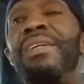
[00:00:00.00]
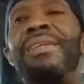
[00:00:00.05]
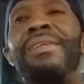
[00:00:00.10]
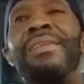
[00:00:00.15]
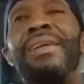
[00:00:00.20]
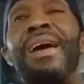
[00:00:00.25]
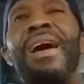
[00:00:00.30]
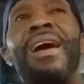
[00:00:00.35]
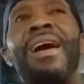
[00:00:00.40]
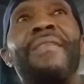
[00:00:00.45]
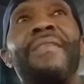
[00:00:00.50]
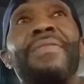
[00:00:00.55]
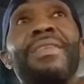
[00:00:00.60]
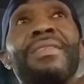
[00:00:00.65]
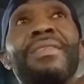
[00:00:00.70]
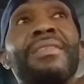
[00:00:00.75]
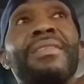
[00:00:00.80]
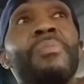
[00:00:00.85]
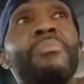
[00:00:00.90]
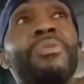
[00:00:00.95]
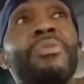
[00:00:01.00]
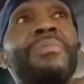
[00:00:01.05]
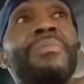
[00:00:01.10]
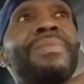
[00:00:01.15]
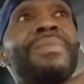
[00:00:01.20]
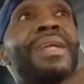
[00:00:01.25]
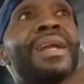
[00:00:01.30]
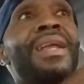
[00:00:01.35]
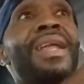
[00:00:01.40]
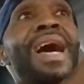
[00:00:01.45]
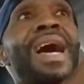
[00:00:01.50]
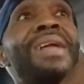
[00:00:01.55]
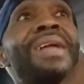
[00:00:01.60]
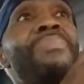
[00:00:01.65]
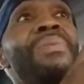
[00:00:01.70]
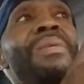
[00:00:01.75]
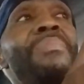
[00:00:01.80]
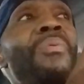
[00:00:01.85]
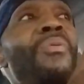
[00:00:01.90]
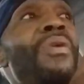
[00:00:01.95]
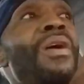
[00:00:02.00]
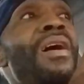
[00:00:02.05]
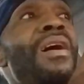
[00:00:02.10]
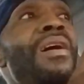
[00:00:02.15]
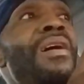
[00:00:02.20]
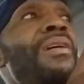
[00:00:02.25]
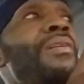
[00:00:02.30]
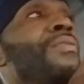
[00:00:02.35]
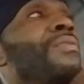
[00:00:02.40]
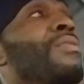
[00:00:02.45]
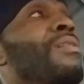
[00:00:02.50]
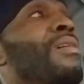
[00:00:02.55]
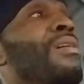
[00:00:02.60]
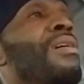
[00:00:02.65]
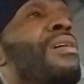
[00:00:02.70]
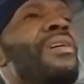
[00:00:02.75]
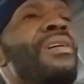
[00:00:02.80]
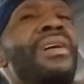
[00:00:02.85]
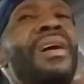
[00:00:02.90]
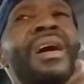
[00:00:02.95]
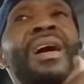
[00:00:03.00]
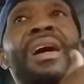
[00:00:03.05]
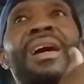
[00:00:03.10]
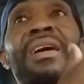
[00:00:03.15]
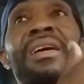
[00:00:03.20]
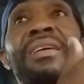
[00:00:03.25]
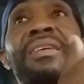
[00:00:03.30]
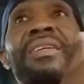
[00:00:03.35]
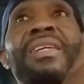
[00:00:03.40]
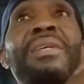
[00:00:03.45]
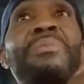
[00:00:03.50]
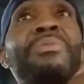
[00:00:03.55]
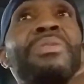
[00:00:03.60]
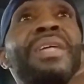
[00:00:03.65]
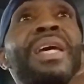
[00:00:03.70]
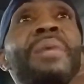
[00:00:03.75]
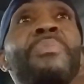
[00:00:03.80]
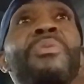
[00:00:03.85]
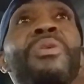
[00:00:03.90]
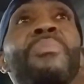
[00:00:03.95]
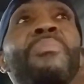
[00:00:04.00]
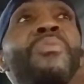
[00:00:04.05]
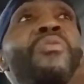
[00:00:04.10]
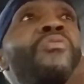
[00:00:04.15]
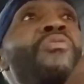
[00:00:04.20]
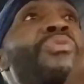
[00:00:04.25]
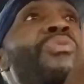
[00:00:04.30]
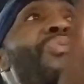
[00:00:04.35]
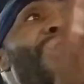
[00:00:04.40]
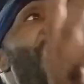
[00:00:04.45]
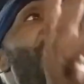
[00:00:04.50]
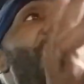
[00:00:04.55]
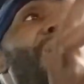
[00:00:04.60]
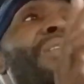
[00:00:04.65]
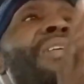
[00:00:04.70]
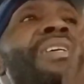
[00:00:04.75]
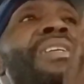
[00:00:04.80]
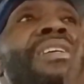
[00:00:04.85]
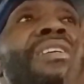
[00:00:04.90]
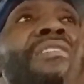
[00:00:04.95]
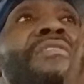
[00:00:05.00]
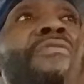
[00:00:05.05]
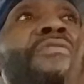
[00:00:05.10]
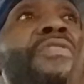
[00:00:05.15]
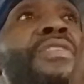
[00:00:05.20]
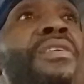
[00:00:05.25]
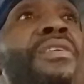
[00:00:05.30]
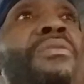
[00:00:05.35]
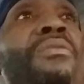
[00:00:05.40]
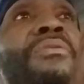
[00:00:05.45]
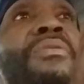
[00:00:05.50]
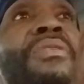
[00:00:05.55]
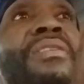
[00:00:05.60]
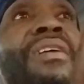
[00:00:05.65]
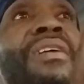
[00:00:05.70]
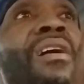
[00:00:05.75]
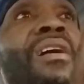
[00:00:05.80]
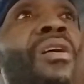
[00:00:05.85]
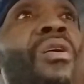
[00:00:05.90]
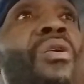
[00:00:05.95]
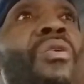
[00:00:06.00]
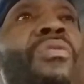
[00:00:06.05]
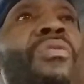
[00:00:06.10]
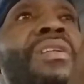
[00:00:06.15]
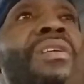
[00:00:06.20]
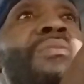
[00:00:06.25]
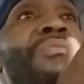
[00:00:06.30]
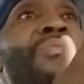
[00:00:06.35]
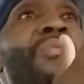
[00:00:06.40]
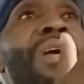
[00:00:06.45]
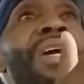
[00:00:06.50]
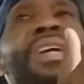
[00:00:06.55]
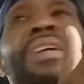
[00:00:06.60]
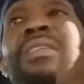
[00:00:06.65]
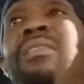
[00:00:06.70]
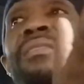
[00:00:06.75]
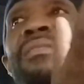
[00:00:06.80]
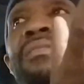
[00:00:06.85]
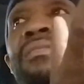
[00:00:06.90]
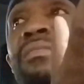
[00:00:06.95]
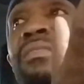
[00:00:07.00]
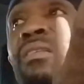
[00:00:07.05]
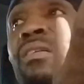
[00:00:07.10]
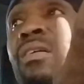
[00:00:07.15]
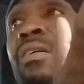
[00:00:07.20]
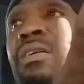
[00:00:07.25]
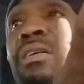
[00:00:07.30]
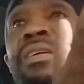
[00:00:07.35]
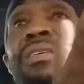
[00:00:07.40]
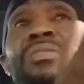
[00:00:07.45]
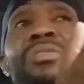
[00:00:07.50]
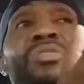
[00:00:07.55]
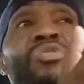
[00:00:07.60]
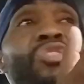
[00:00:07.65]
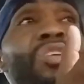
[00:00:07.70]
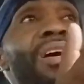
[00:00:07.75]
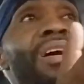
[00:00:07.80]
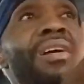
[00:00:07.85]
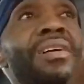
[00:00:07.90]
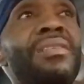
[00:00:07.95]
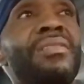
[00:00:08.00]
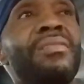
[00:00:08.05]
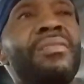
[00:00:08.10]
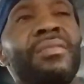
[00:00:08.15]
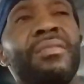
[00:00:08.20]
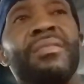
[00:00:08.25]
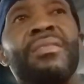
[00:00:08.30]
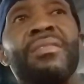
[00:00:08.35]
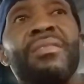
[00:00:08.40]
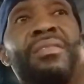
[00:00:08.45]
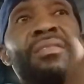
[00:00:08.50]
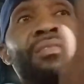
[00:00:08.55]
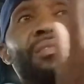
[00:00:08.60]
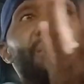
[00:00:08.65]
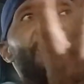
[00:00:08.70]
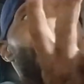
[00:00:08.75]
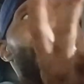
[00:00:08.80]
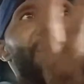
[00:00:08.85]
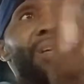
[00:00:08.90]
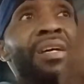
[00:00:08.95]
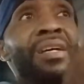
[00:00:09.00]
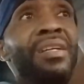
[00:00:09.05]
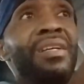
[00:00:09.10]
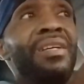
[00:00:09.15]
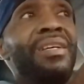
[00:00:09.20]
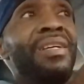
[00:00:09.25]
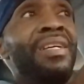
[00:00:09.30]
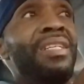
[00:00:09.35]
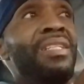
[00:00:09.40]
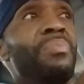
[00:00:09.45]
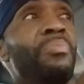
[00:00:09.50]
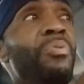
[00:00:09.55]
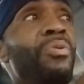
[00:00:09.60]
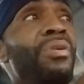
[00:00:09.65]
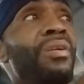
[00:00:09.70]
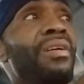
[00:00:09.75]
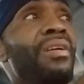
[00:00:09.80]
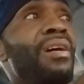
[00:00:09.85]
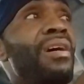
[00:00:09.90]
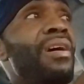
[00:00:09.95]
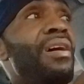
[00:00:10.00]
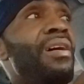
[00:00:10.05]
didn't have the symptoms that a lot of people have. He was able to move around. He didn't feel all the weight on his chest, and he's pretty